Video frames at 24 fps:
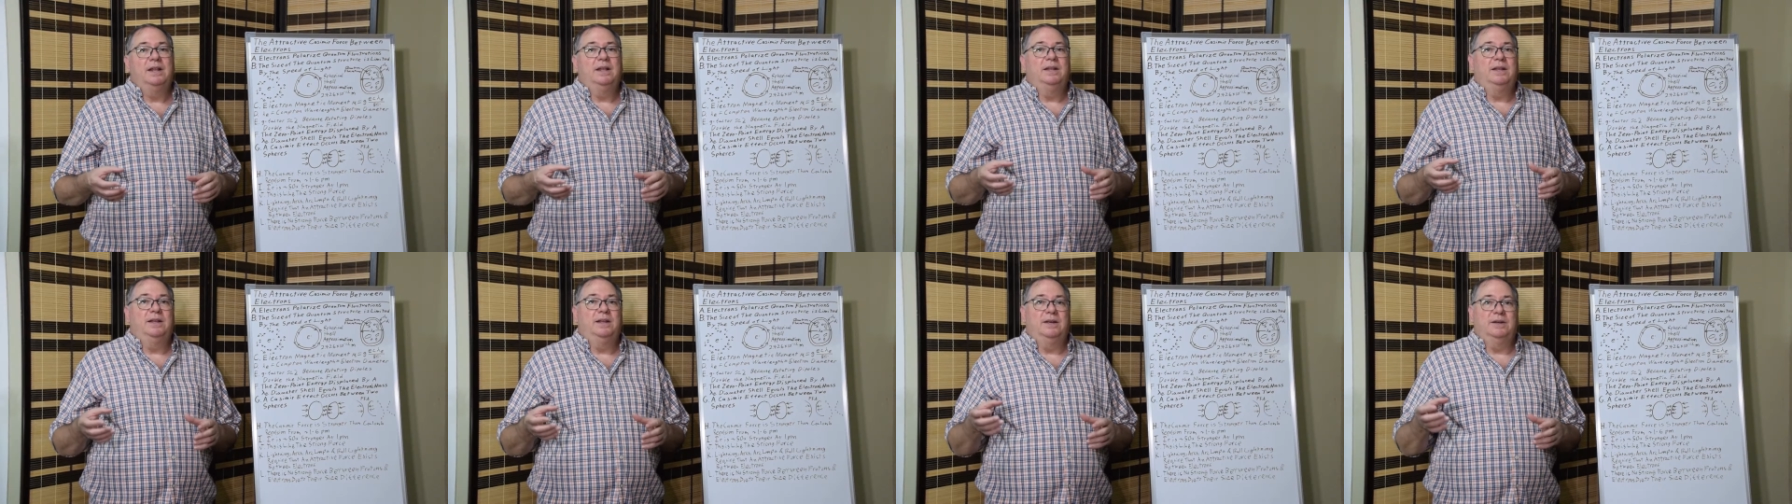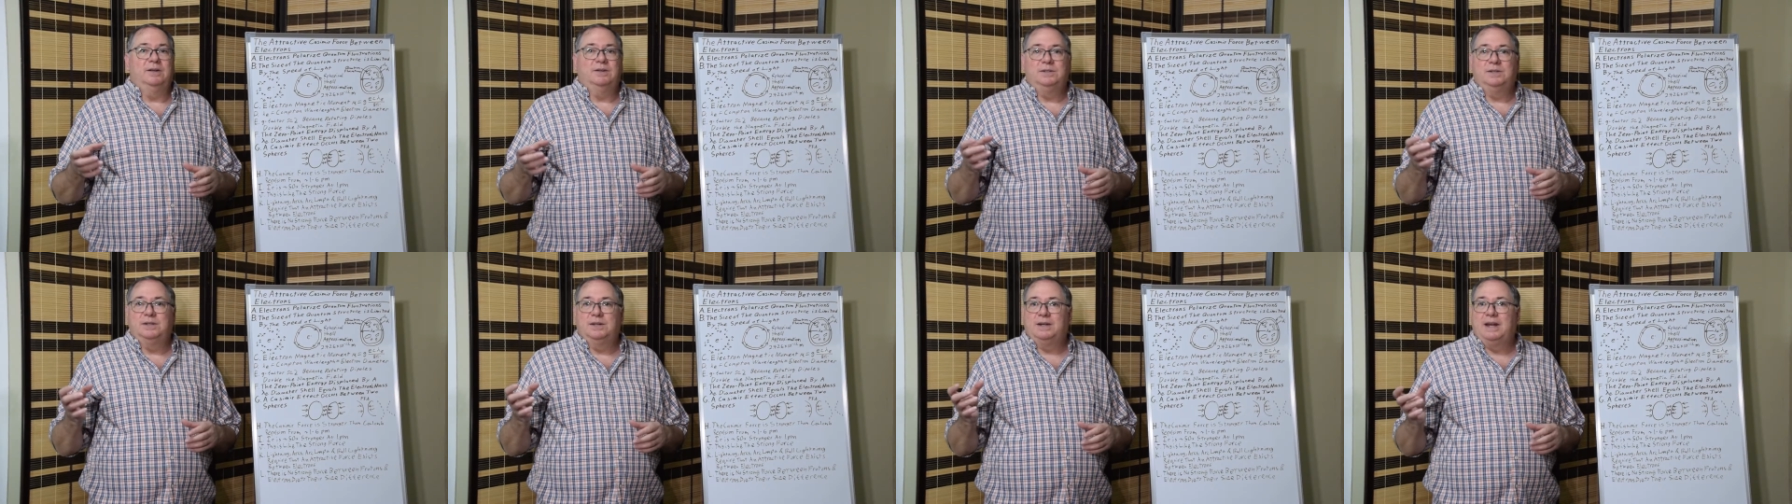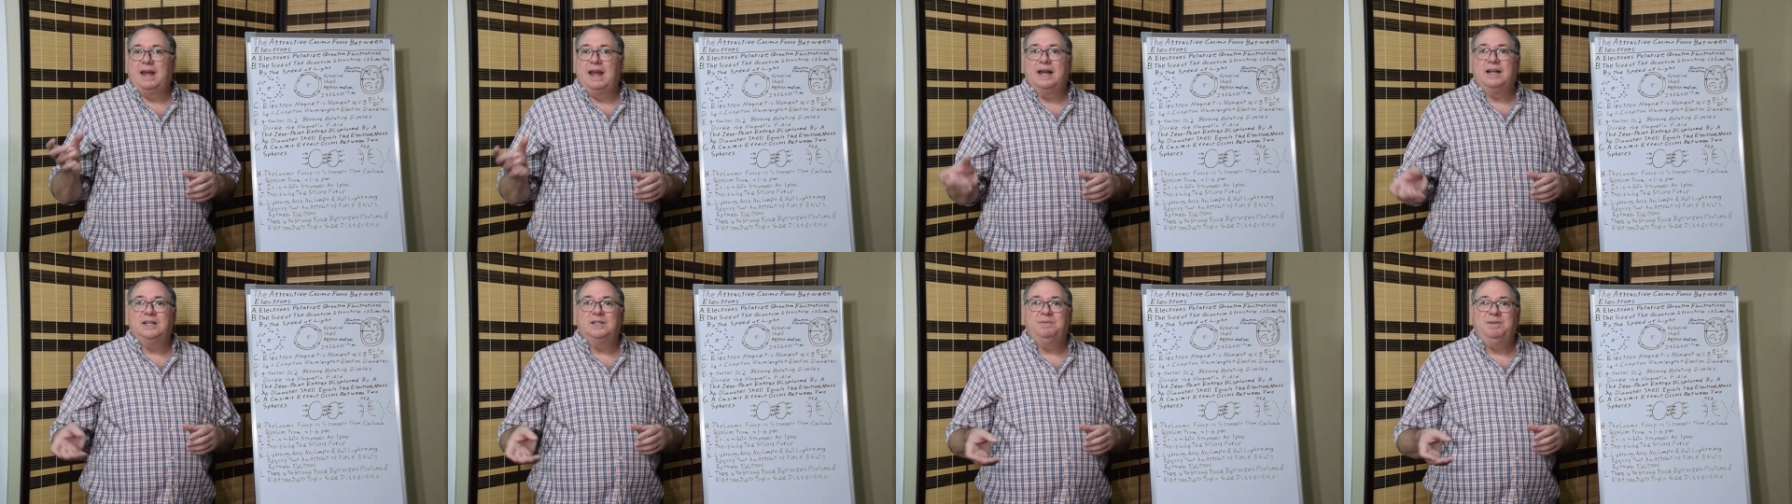There's a
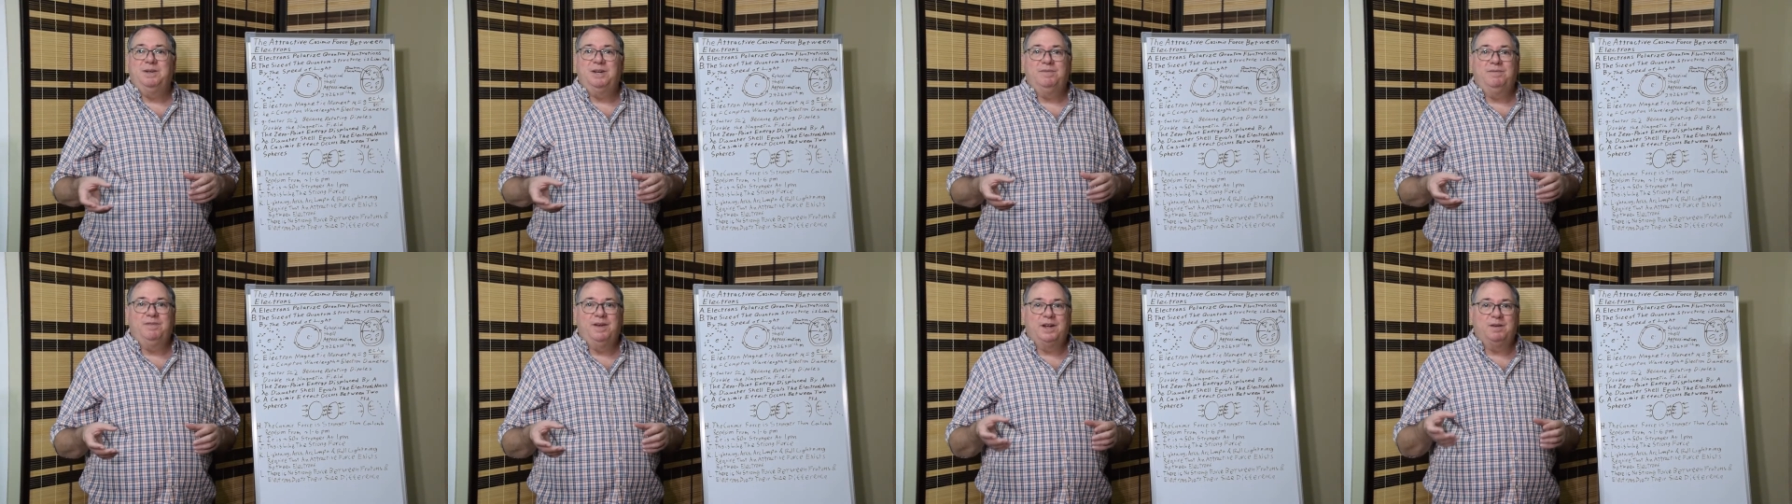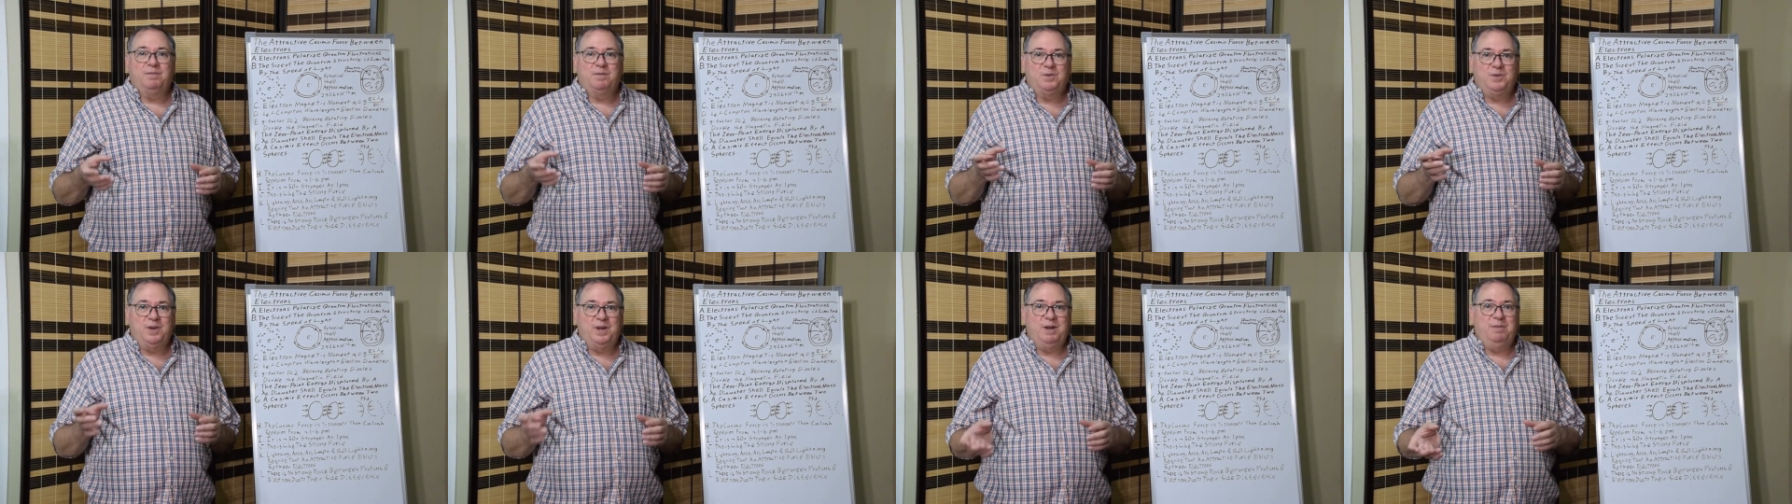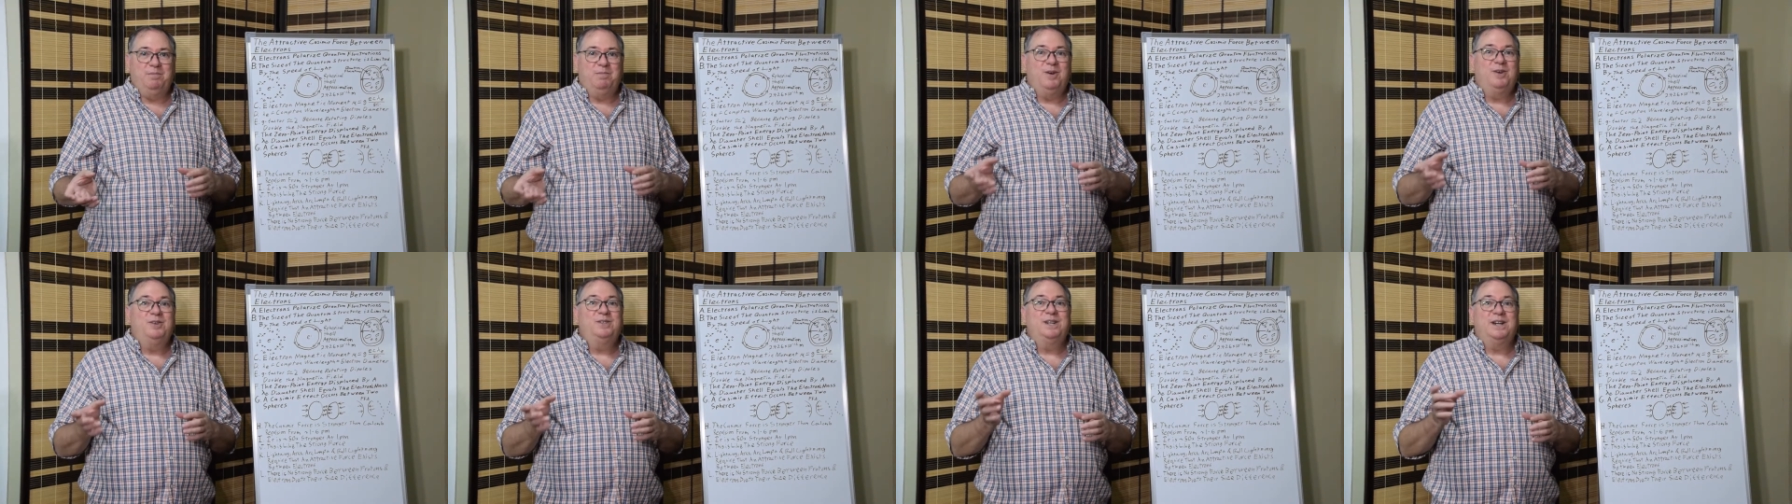Casimir effect between
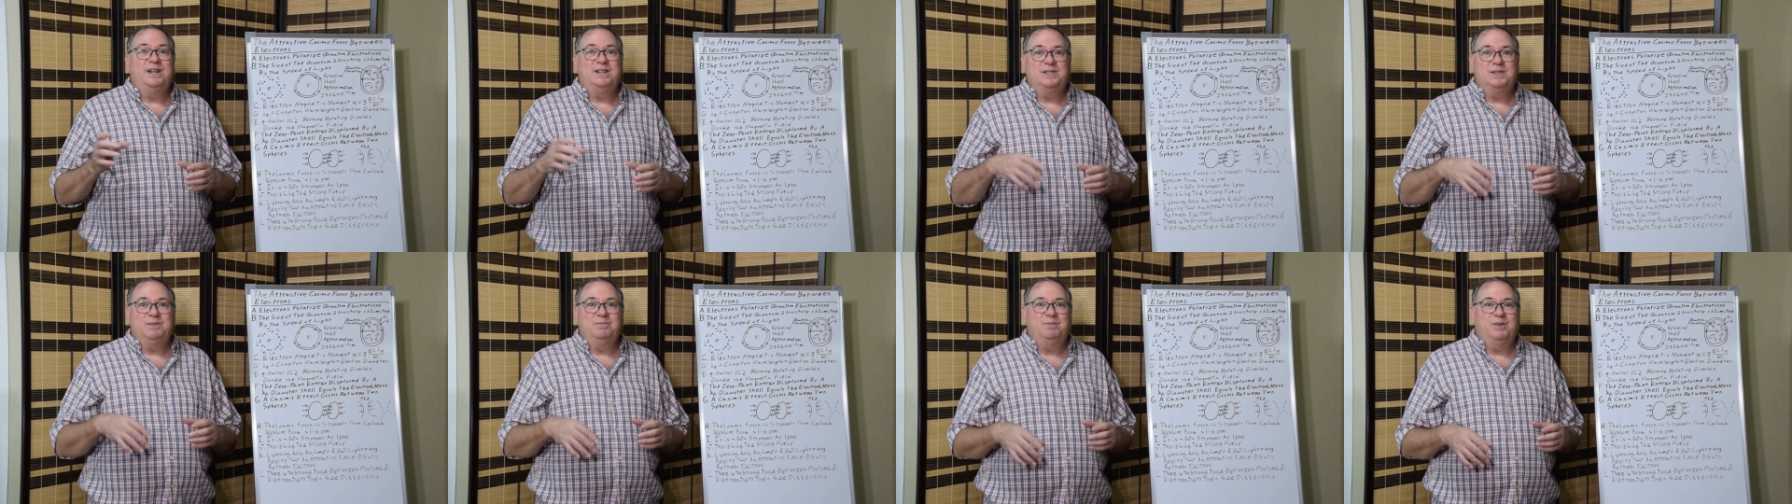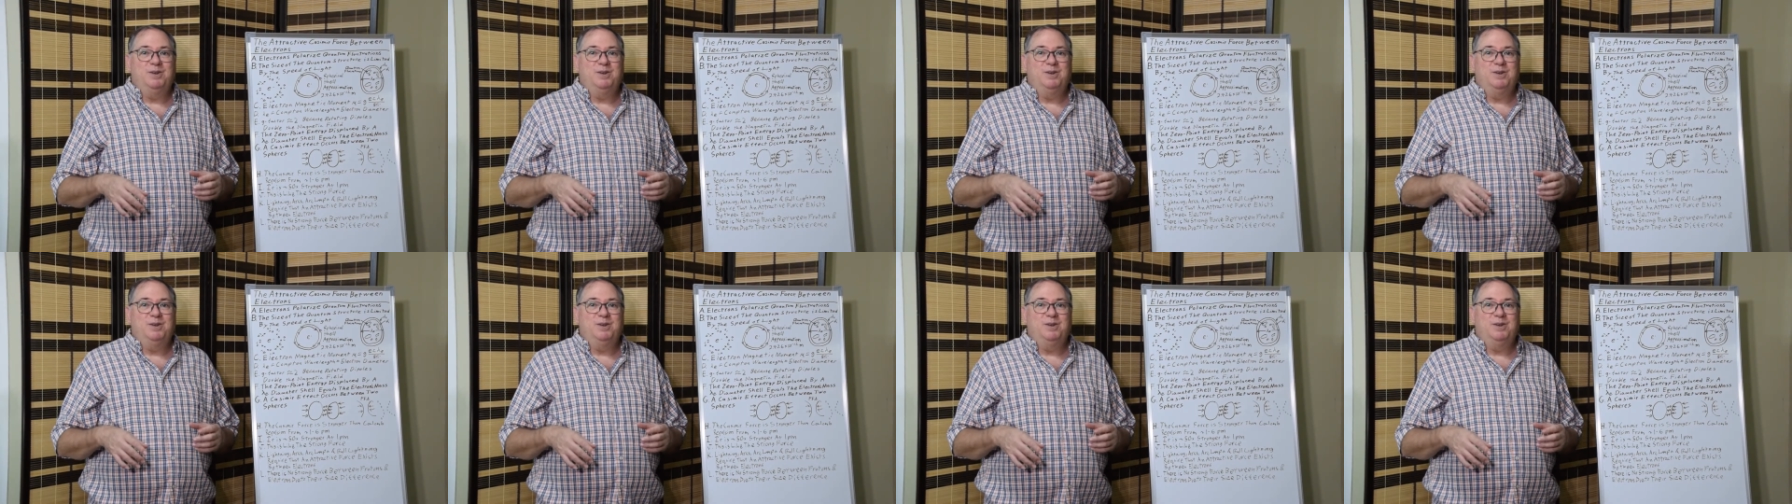protons